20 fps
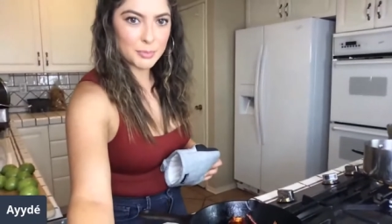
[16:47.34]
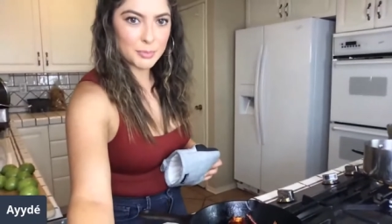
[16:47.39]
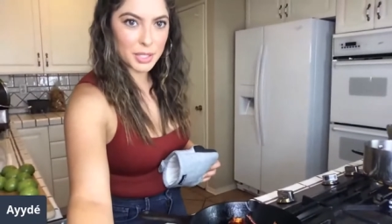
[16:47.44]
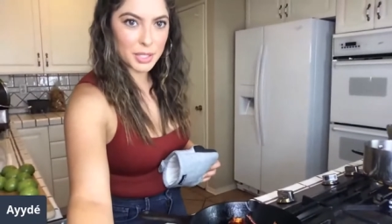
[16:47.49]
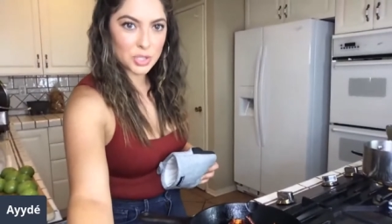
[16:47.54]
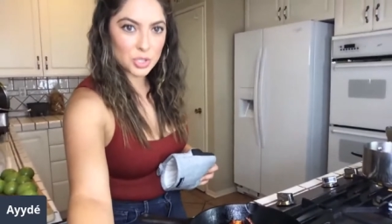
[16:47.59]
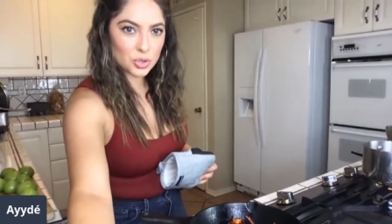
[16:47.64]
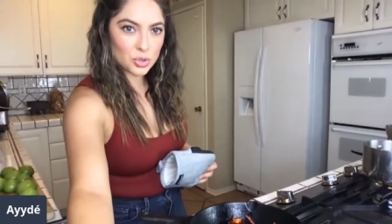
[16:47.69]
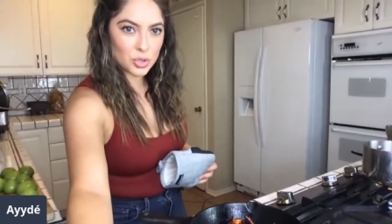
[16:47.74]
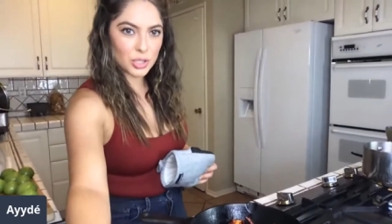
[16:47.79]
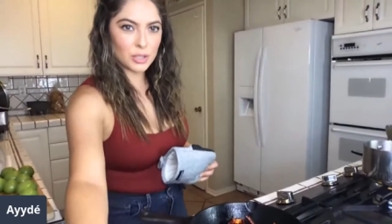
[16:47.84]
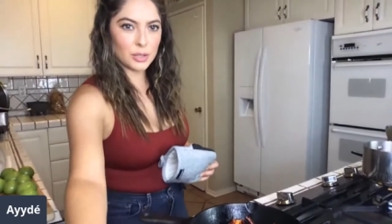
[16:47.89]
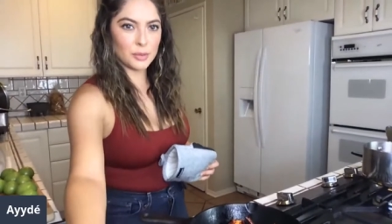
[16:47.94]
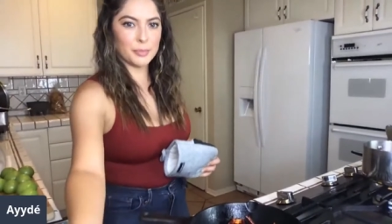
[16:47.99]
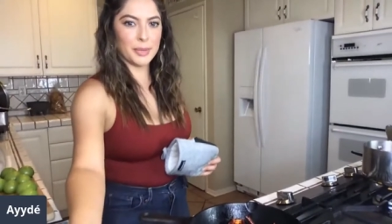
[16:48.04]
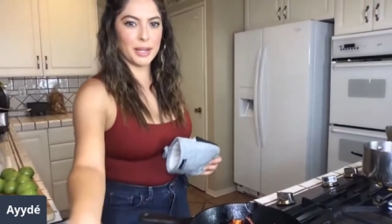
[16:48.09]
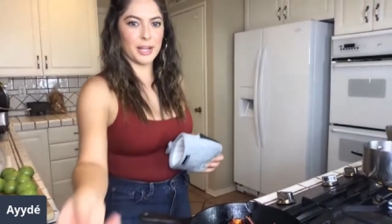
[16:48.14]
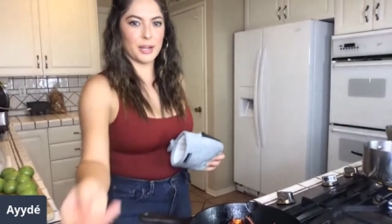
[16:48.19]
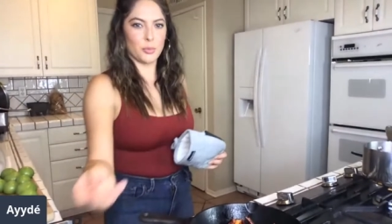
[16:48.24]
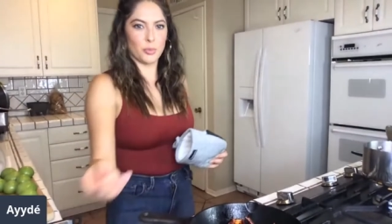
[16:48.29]
Be a struggle,
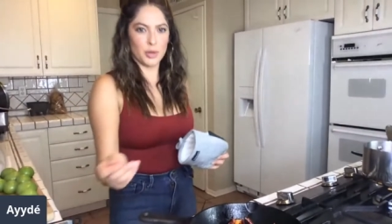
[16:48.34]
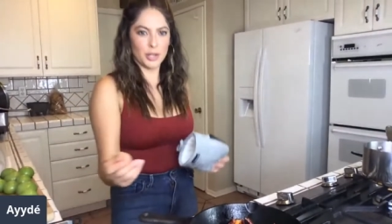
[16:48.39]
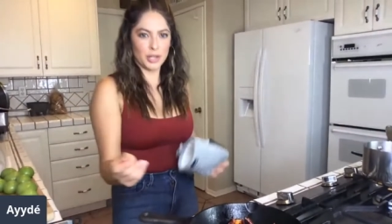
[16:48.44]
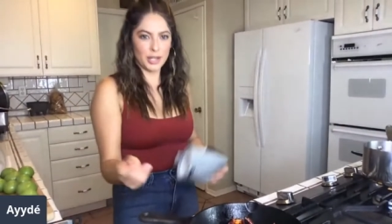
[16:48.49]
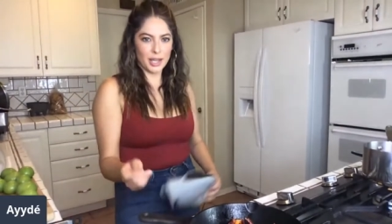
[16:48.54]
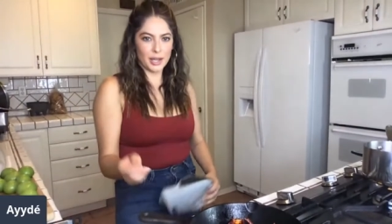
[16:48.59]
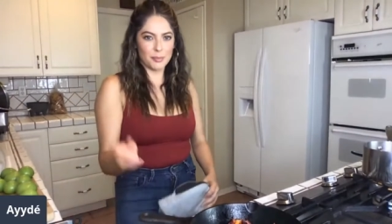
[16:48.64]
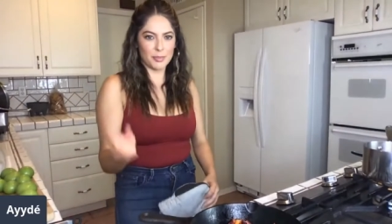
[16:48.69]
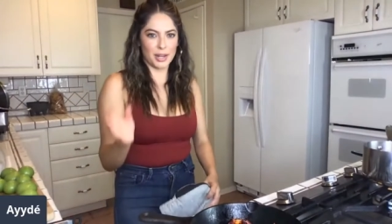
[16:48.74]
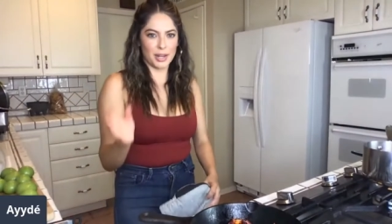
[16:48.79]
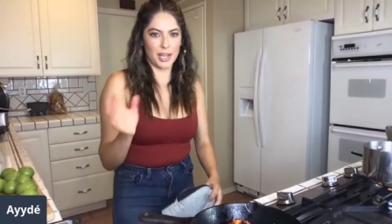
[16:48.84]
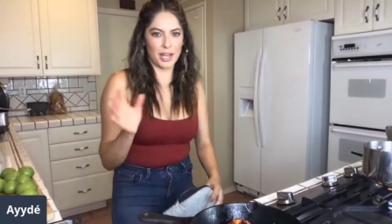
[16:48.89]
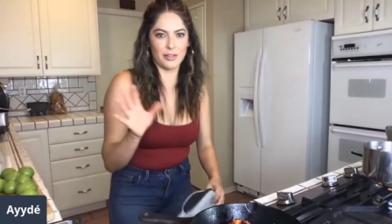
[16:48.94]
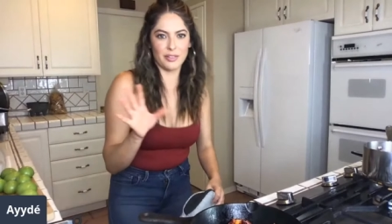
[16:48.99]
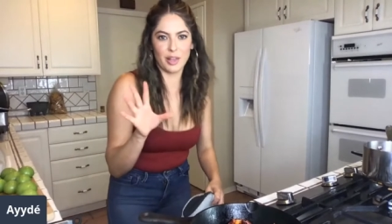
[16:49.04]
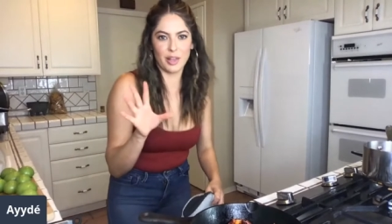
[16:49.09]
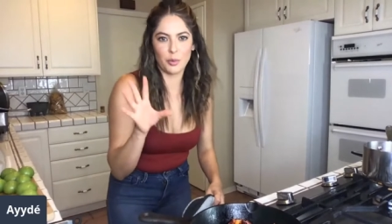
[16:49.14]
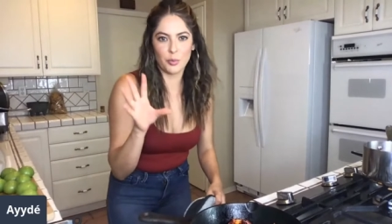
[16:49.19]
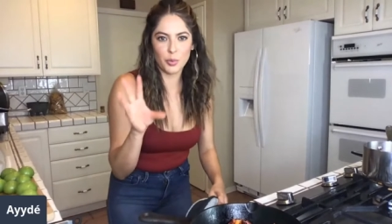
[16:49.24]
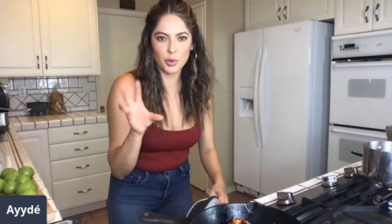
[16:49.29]
man. One day I'm gonna
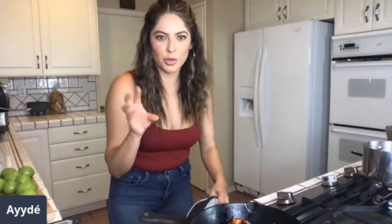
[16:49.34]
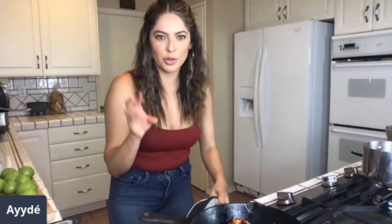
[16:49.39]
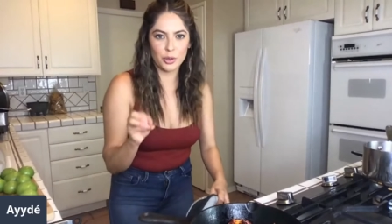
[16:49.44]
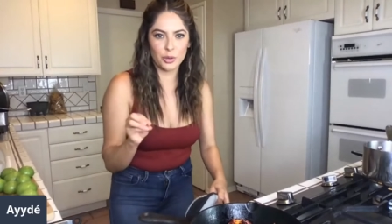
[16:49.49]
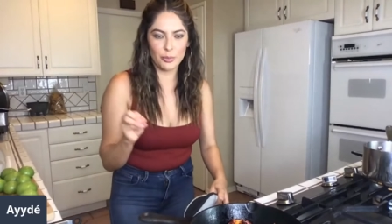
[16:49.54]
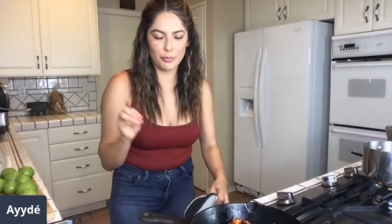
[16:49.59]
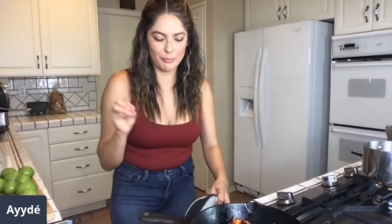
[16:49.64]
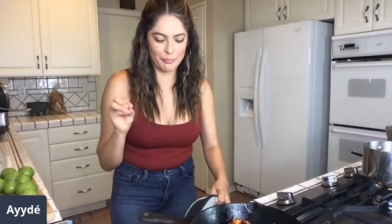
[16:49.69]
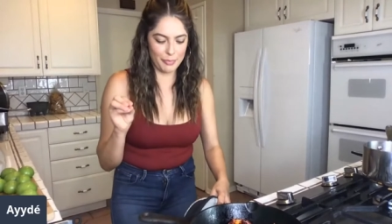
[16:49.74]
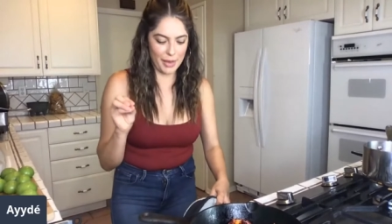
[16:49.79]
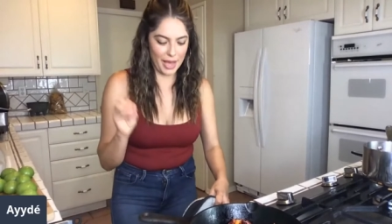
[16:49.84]
have like real